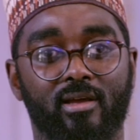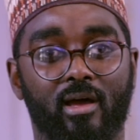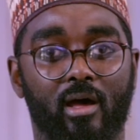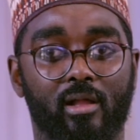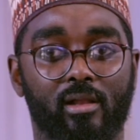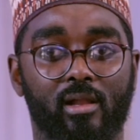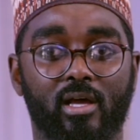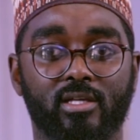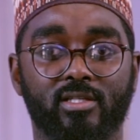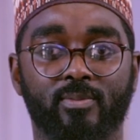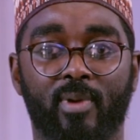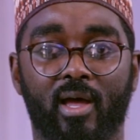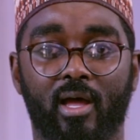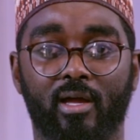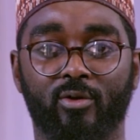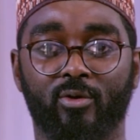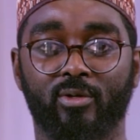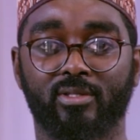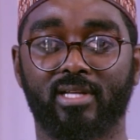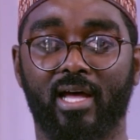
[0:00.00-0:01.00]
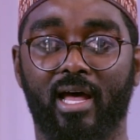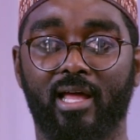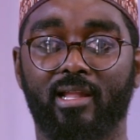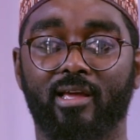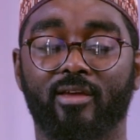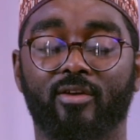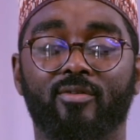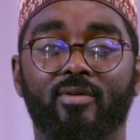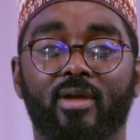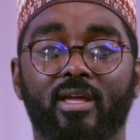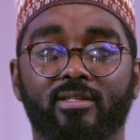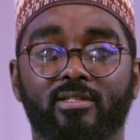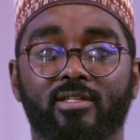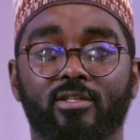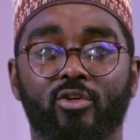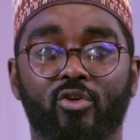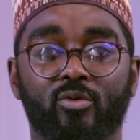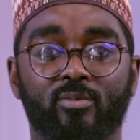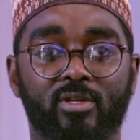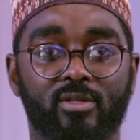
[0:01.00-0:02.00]
Allah subhanahu wa ta'ala created
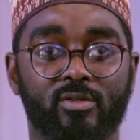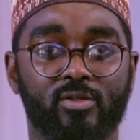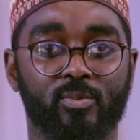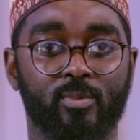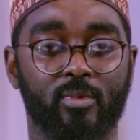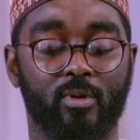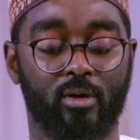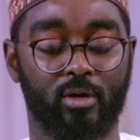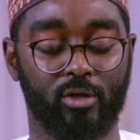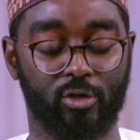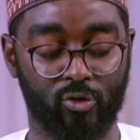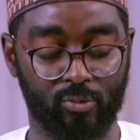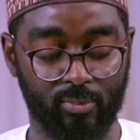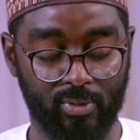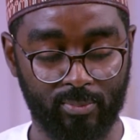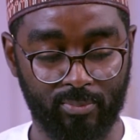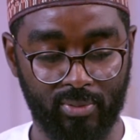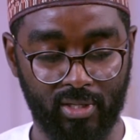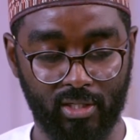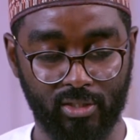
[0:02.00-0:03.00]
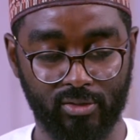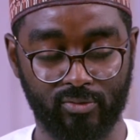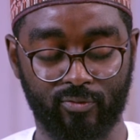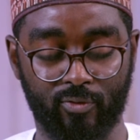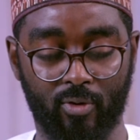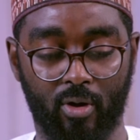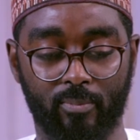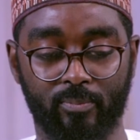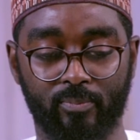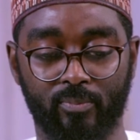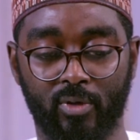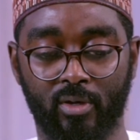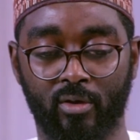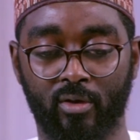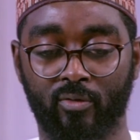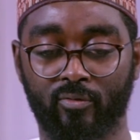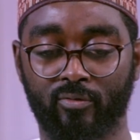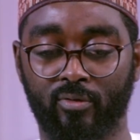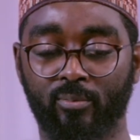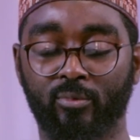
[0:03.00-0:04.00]
human beings from
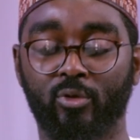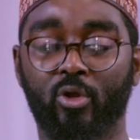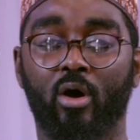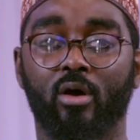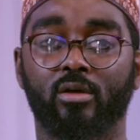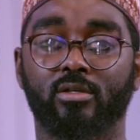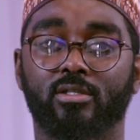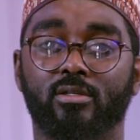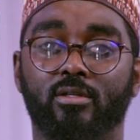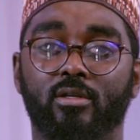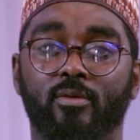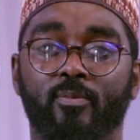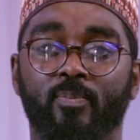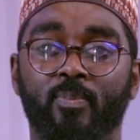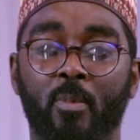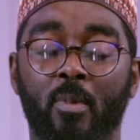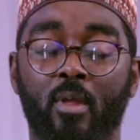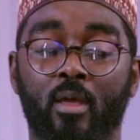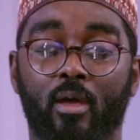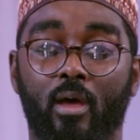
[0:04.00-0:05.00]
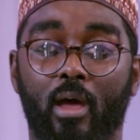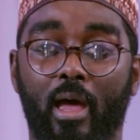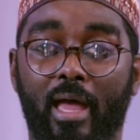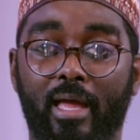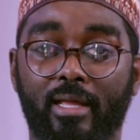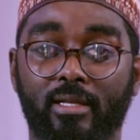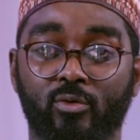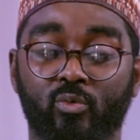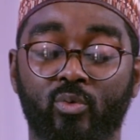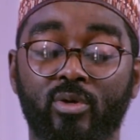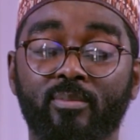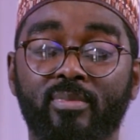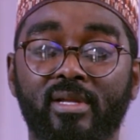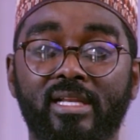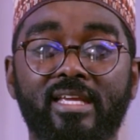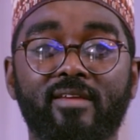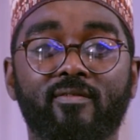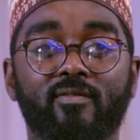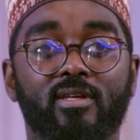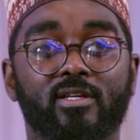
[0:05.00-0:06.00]
dust. And we
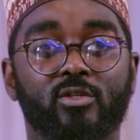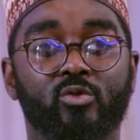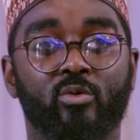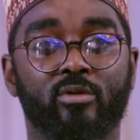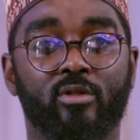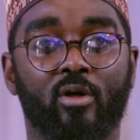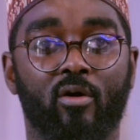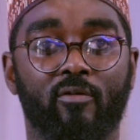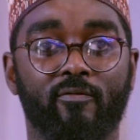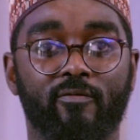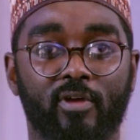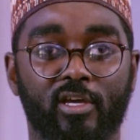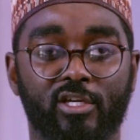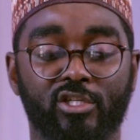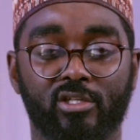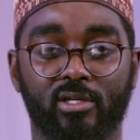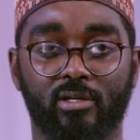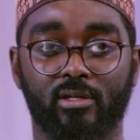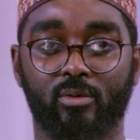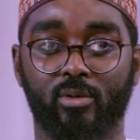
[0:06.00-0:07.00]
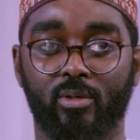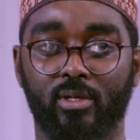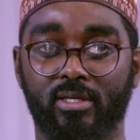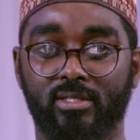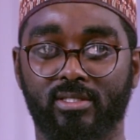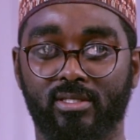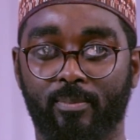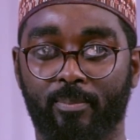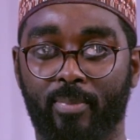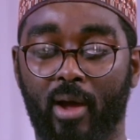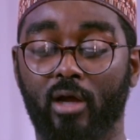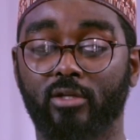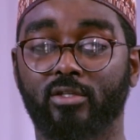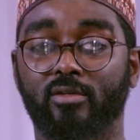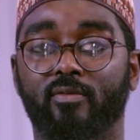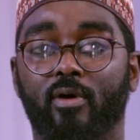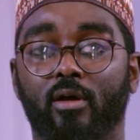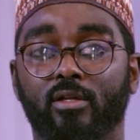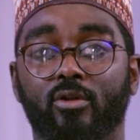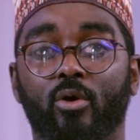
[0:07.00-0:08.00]
believe this with conviction. It's a part
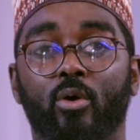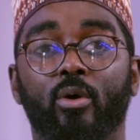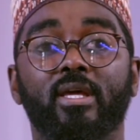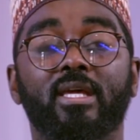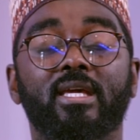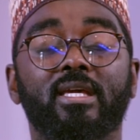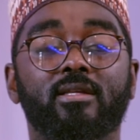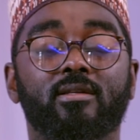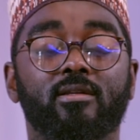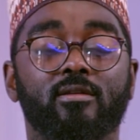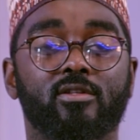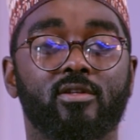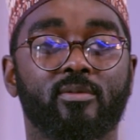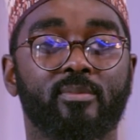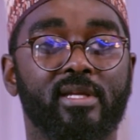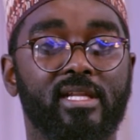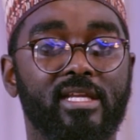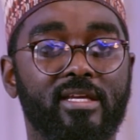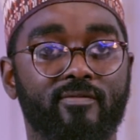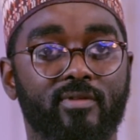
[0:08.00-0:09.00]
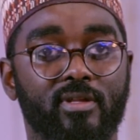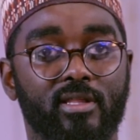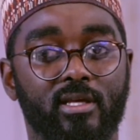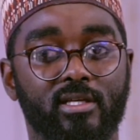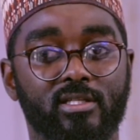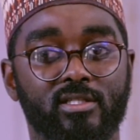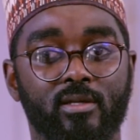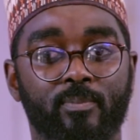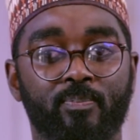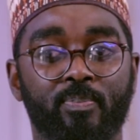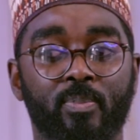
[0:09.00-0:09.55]
of our tawheed to believe in this.